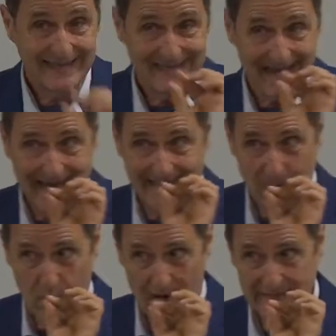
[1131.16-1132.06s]
in
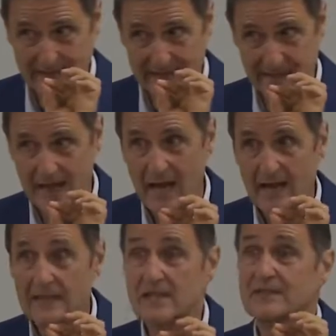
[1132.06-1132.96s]
tiny quantities.
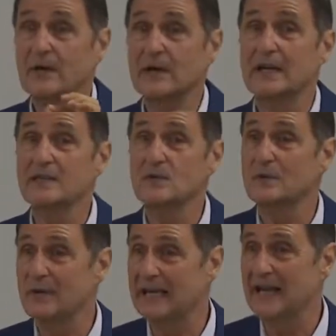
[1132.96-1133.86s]
This is for kids
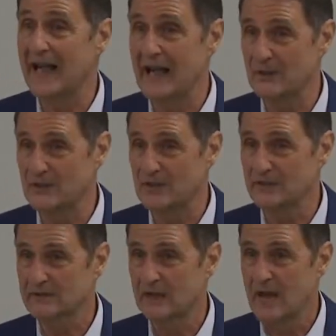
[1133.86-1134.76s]
with peanut
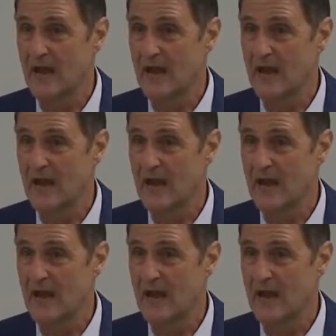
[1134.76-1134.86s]
allergies.